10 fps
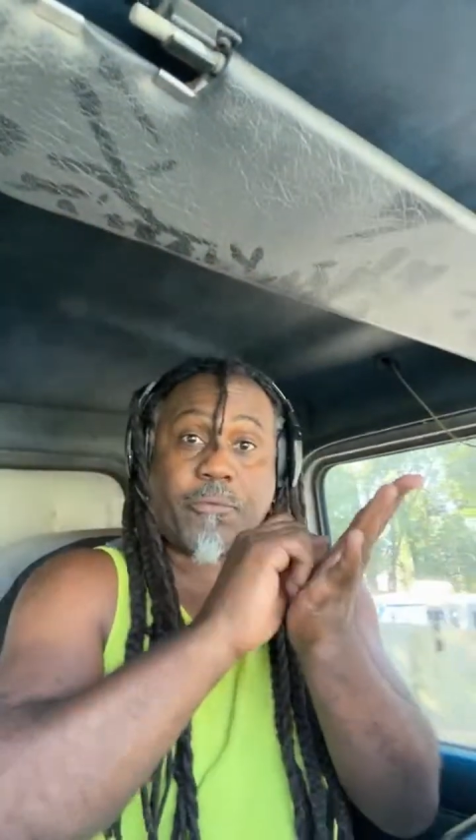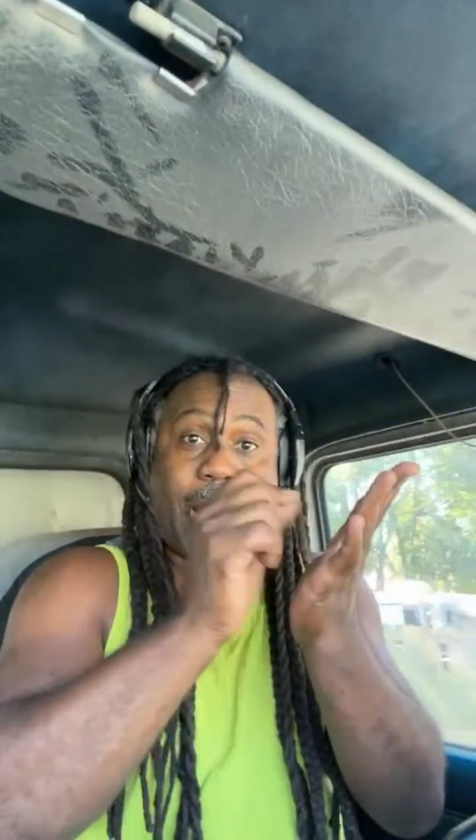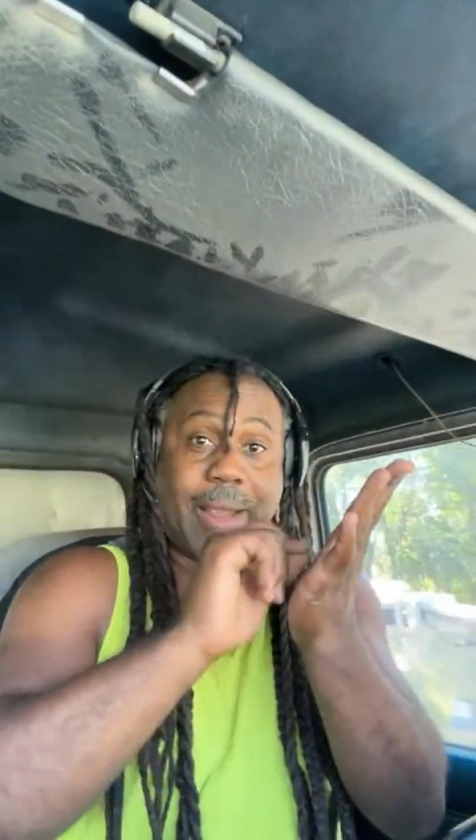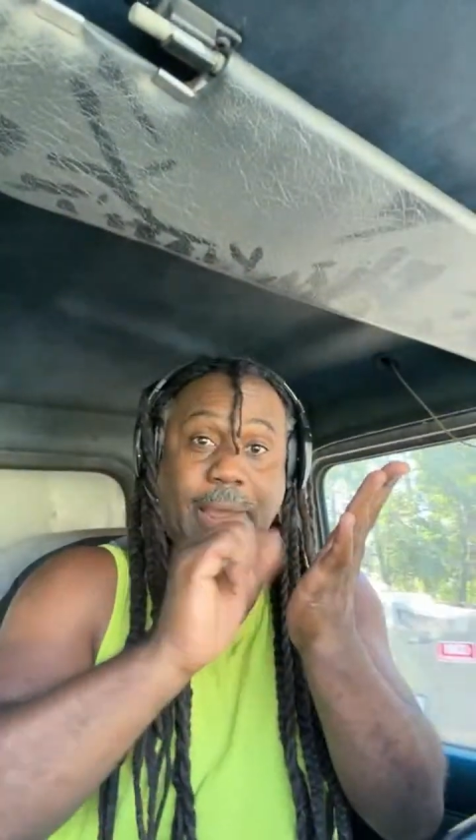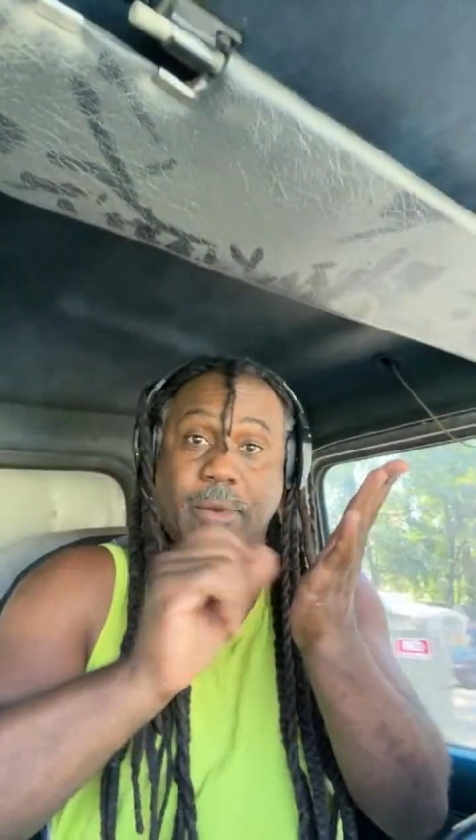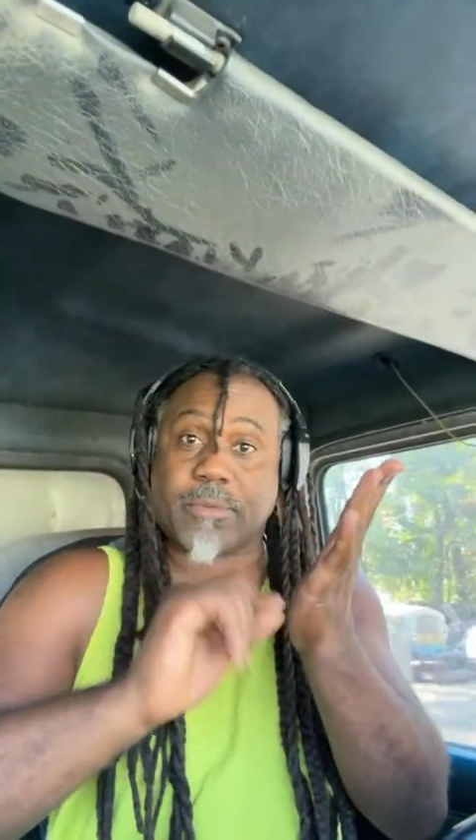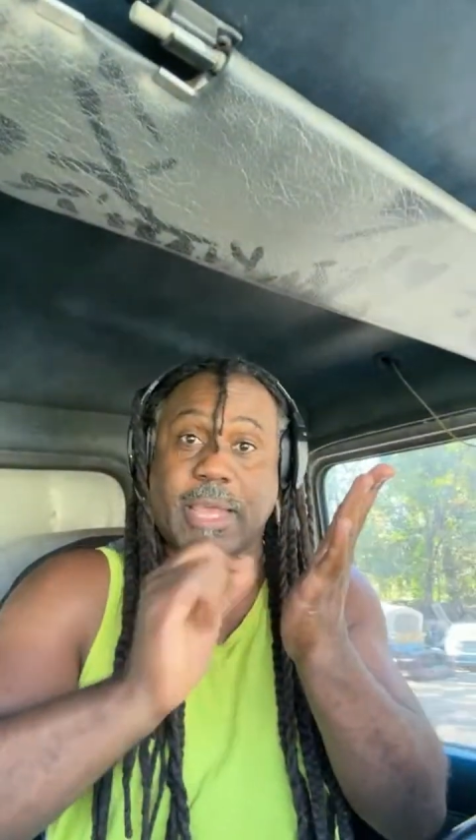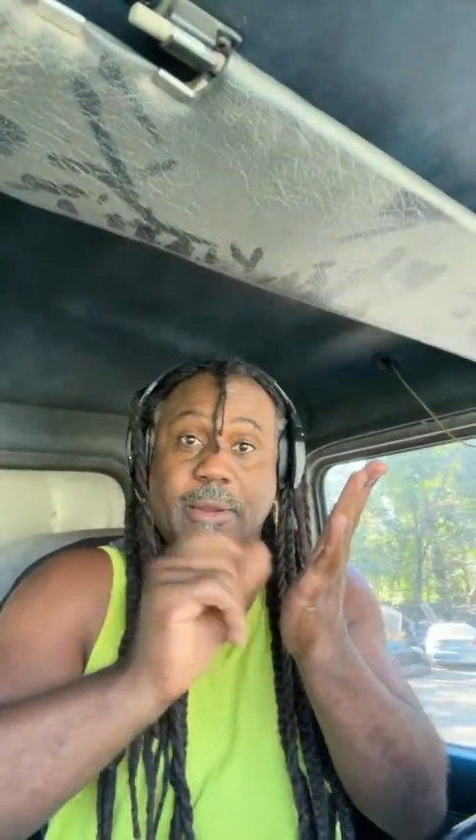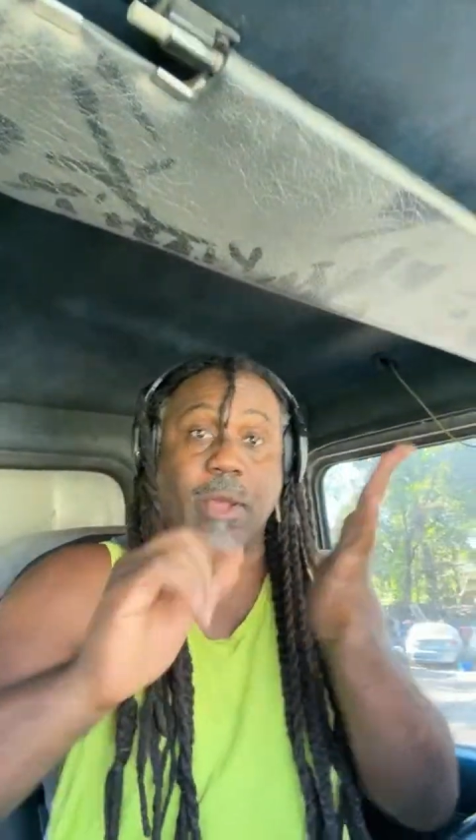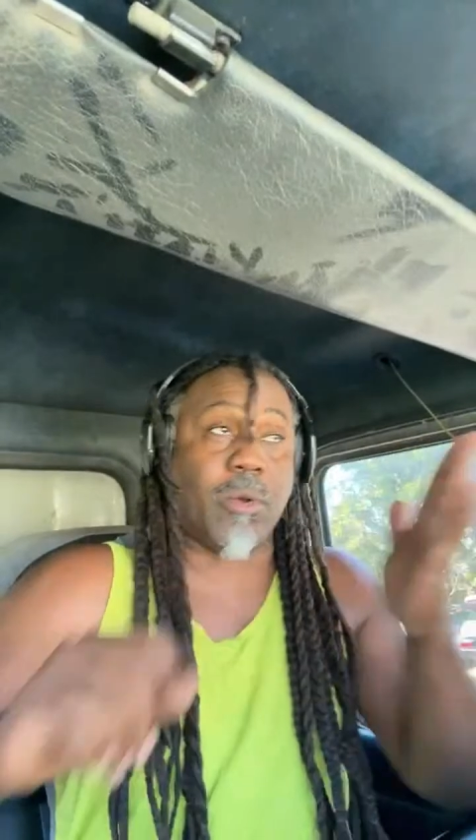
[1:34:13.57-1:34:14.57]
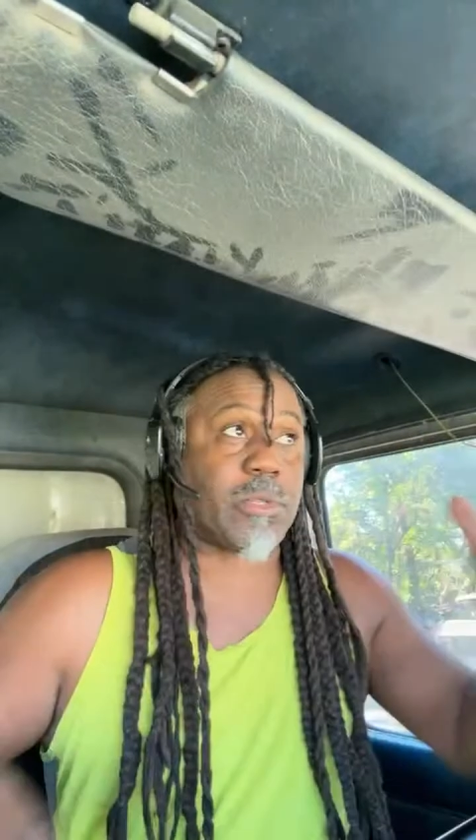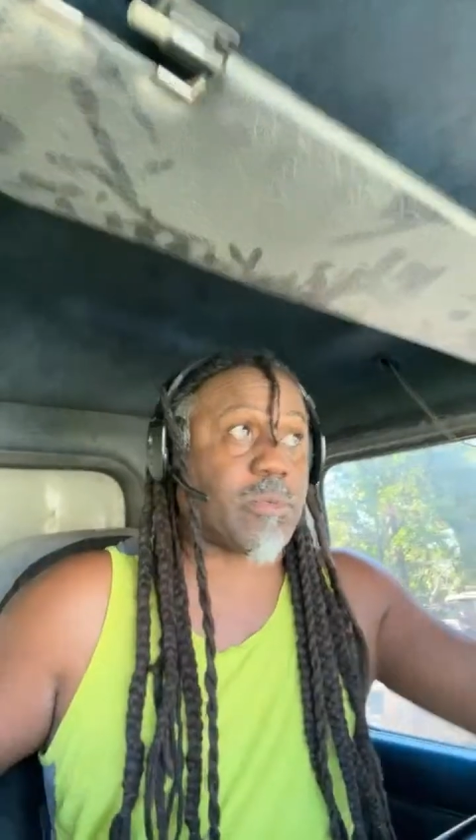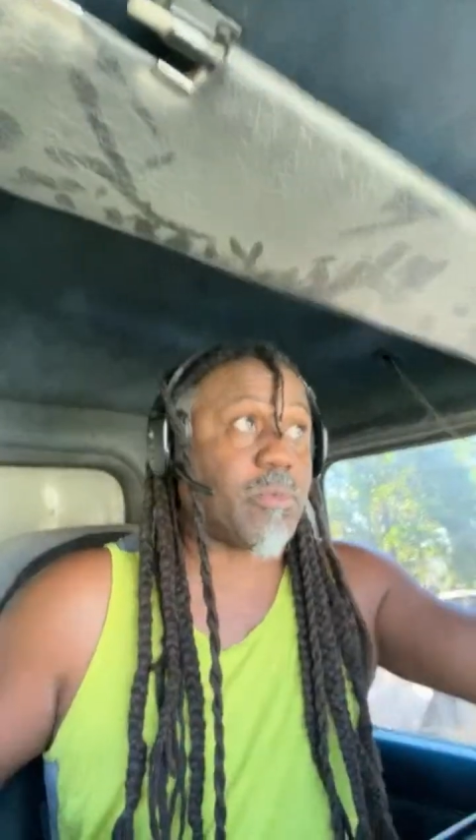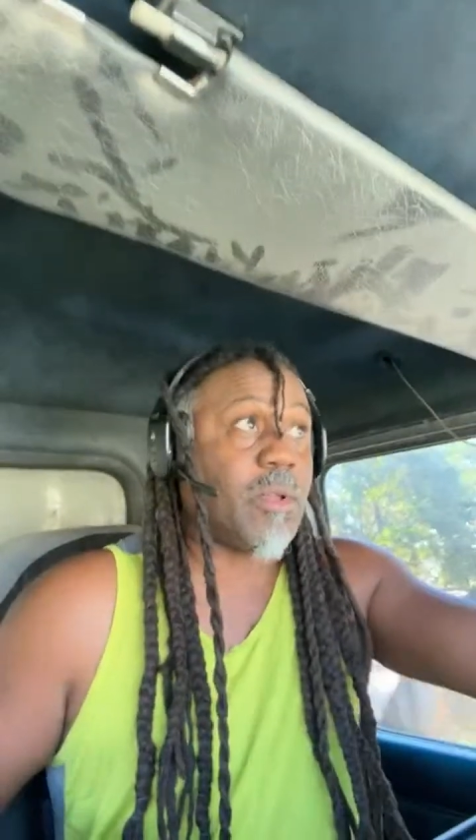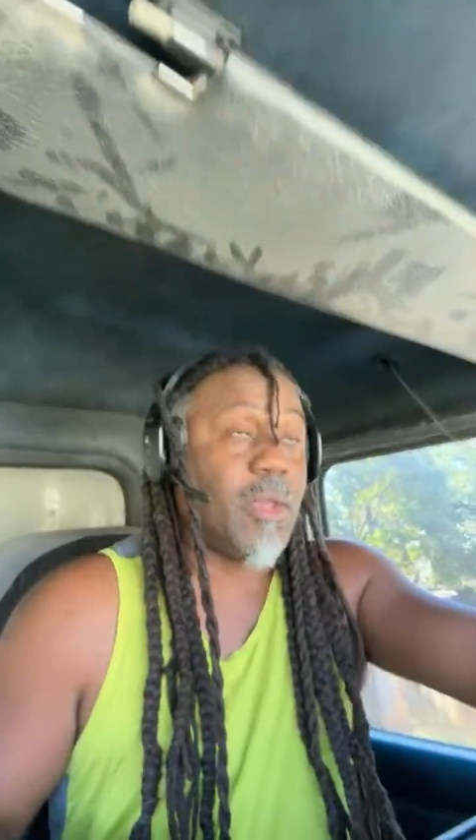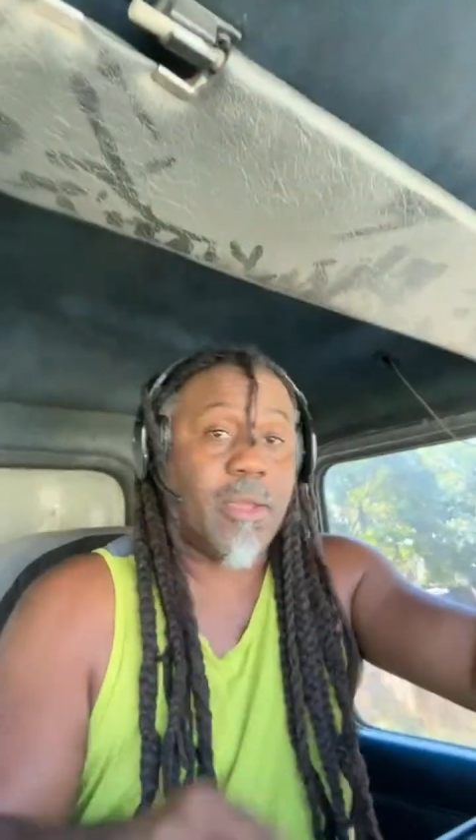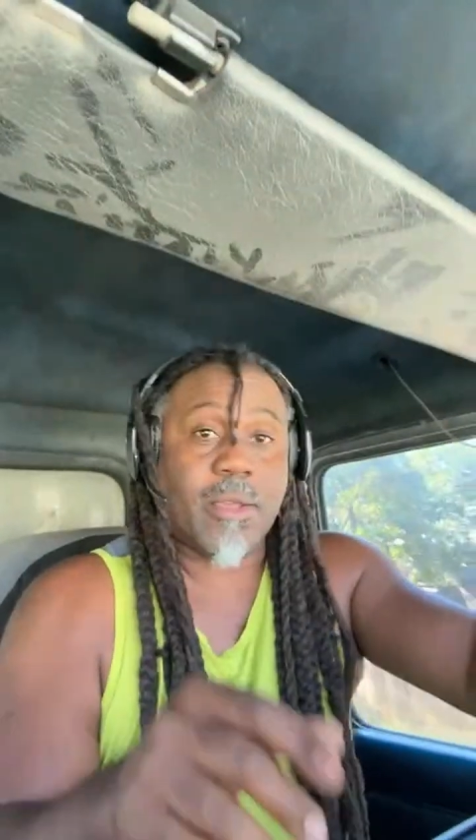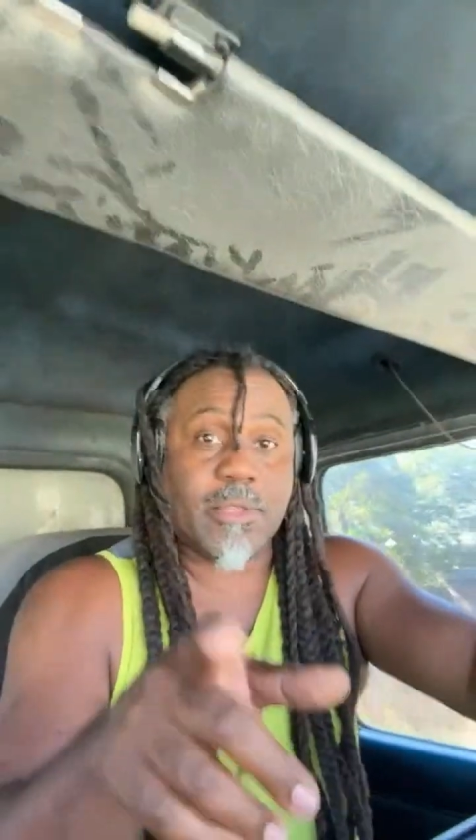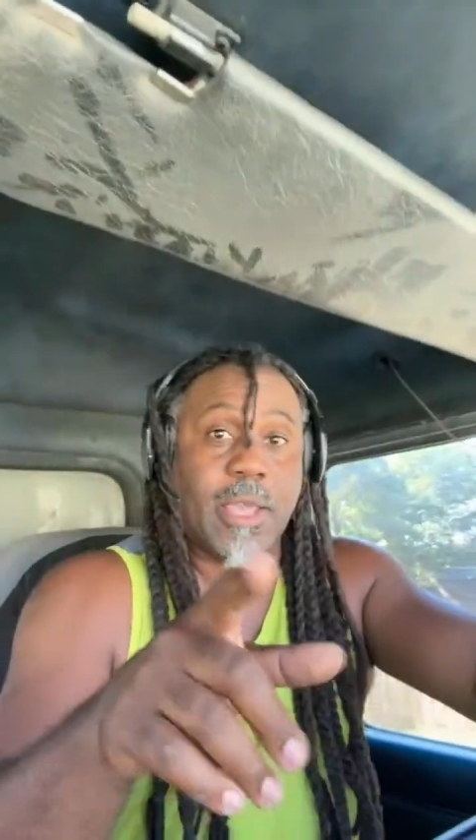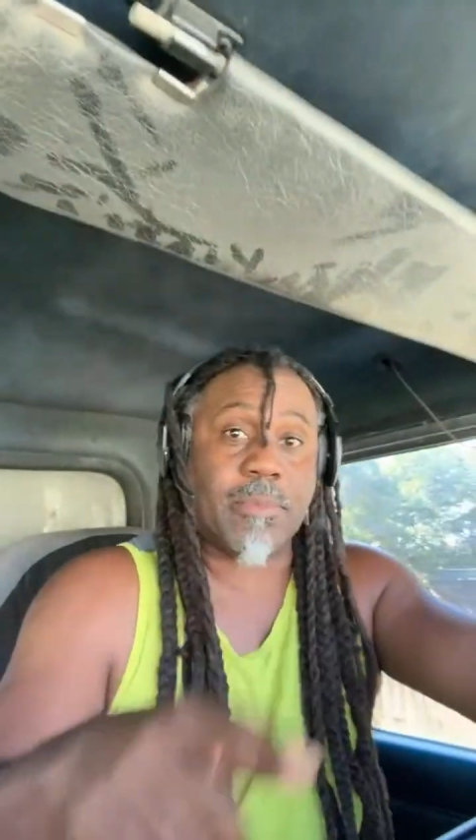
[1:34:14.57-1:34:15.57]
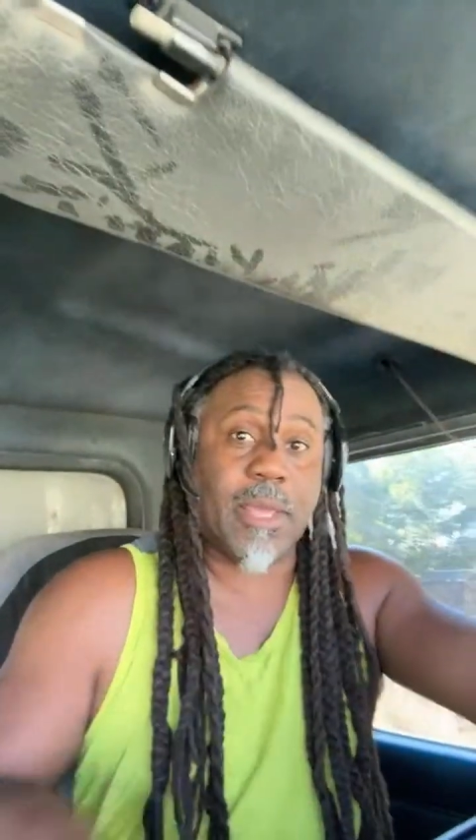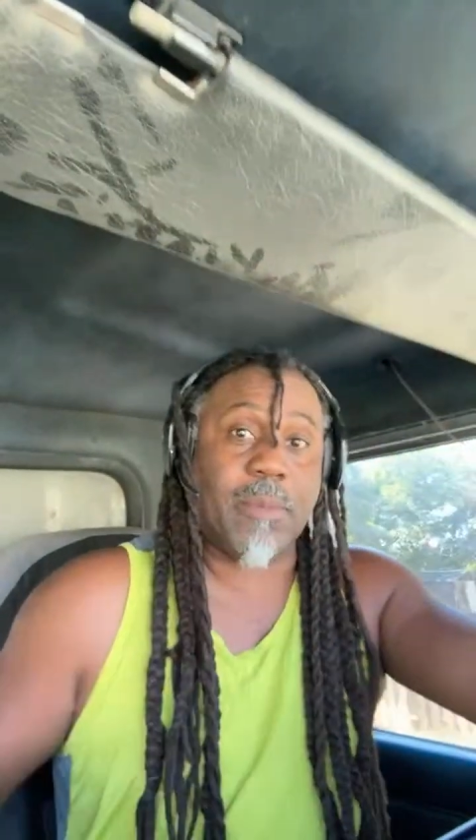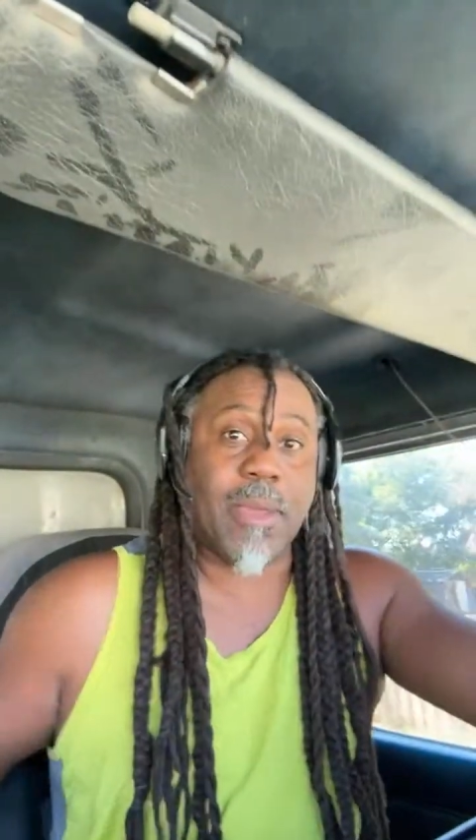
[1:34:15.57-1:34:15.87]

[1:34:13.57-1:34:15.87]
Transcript: I got to take notes because MD,